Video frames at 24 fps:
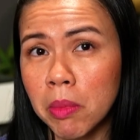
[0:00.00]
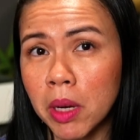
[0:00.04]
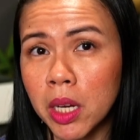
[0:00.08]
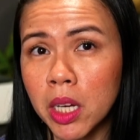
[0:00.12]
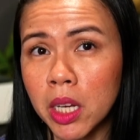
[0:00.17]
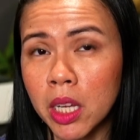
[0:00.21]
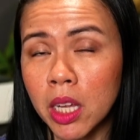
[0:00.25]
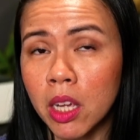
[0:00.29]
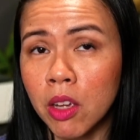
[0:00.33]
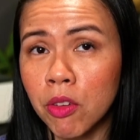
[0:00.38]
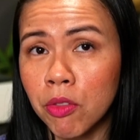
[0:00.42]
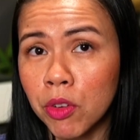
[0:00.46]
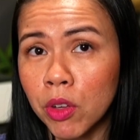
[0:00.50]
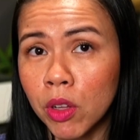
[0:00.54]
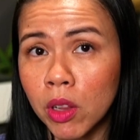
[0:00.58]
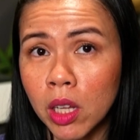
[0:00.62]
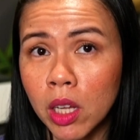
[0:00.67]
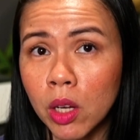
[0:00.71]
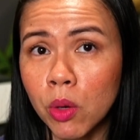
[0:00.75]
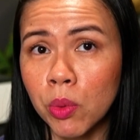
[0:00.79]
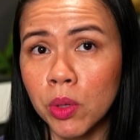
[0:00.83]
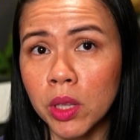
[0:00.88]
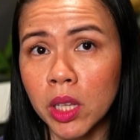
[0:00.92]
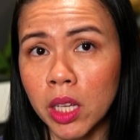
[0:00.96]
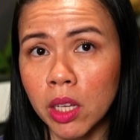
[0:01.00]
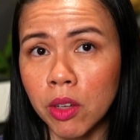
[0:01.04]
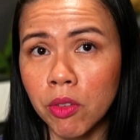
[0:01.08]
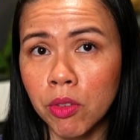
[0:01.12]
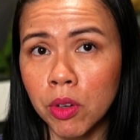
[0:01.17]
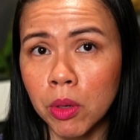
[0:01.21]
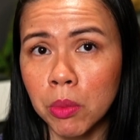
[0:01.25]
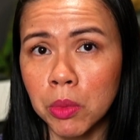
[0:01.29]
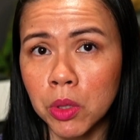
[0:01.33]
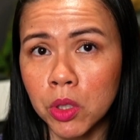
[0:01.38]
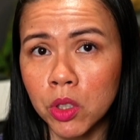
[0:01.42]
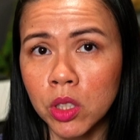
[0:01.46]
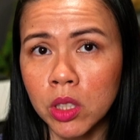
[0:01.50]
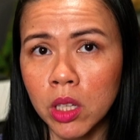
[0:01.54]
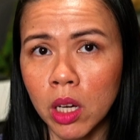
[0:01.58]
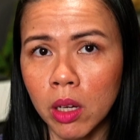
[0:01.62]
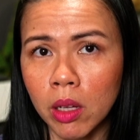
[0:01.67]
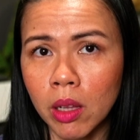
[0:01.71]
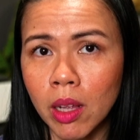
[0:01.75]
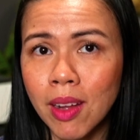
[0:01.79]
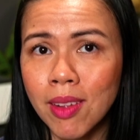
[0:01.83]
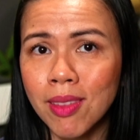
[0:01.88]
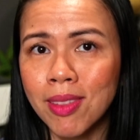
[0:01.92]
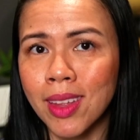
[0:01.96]
money if you liquidate from your
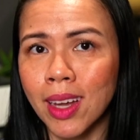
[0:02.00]
stock.